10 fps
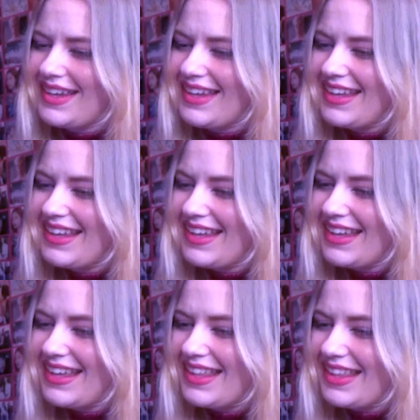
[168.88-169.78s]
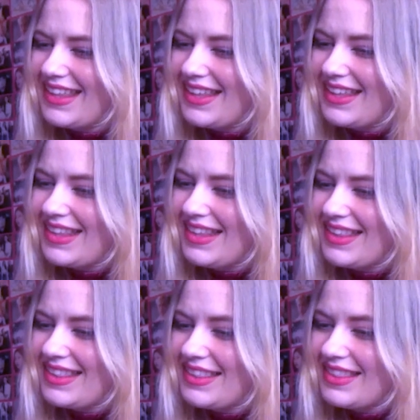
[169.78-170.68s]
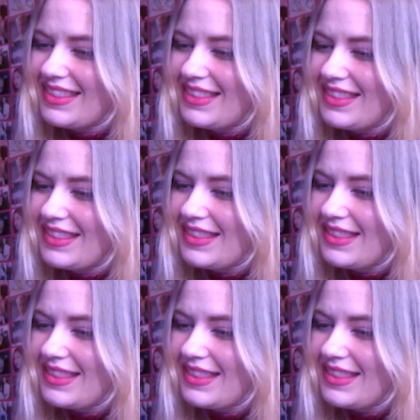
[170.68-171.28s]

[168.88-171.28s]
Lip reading: No one is speaking in this clip.